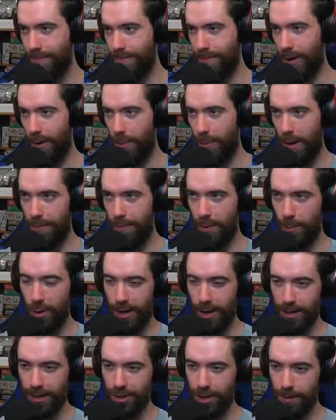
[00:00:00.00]
All right, we have the
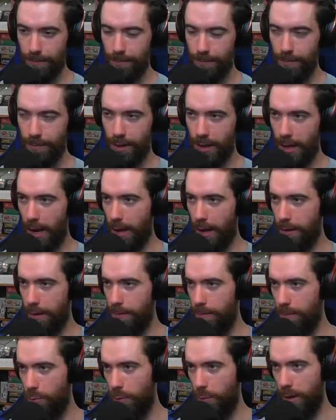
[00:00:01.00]
protection again.
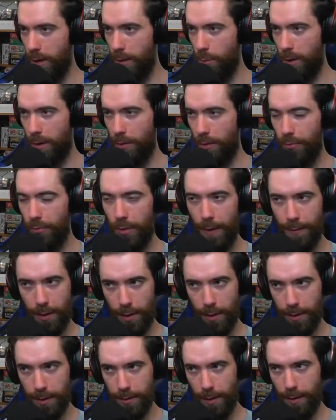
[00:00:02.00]
We will
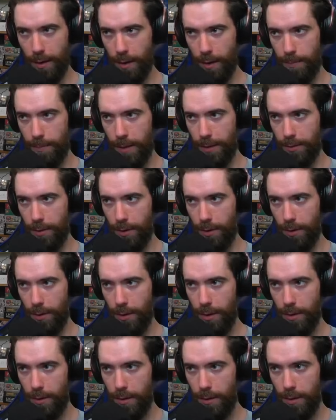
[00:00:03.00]
definitely set that up nice and
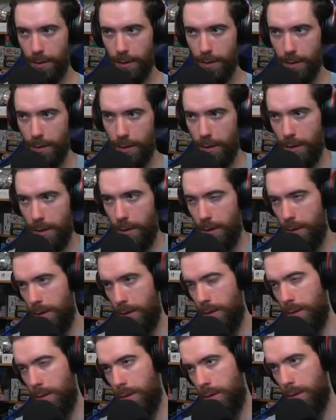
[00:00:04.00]
early.
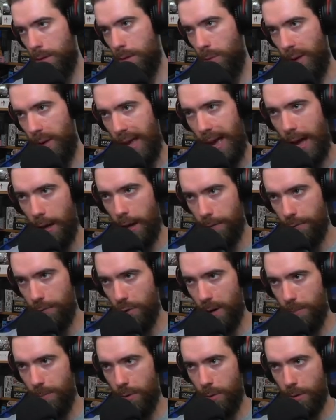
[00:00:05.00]
We have
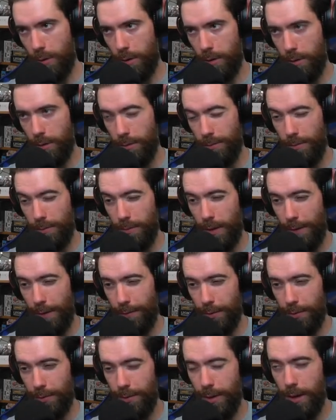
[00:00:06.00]
Tribunal,
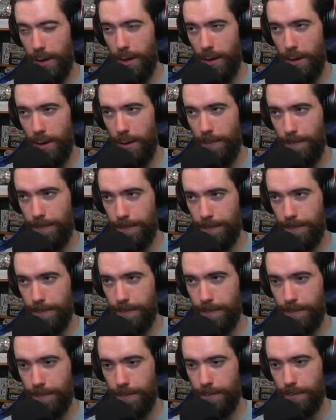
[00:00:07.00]
Devil D,
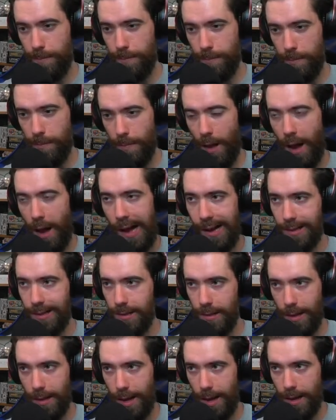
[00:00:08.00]

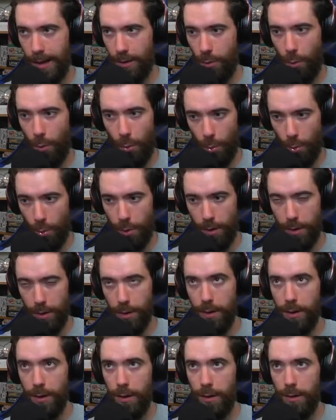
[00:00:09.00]
Onslaught,
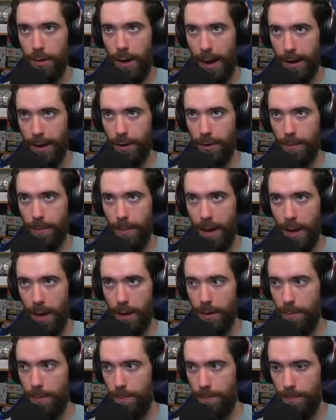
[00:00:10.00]
or Iron Man.
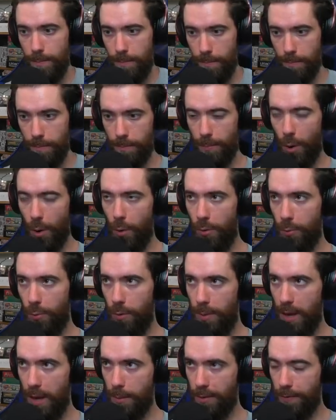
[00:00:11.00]
Both will
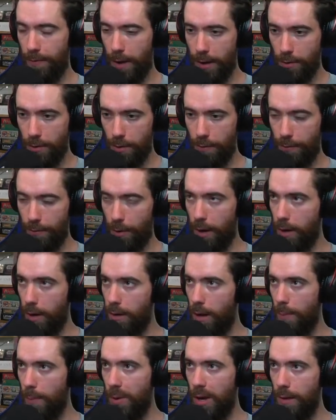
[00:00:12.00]
be able to find good footing
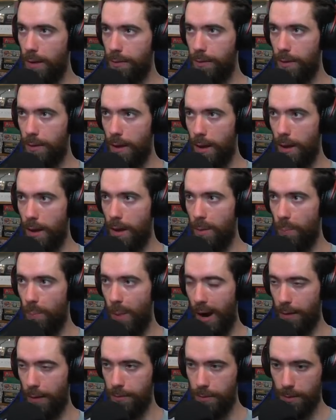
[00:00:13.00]
up against a
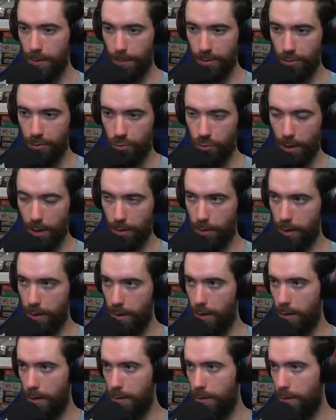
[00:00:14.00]
bounce. Someone's struggling
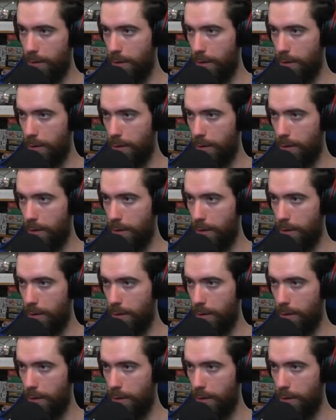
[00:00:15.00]
here.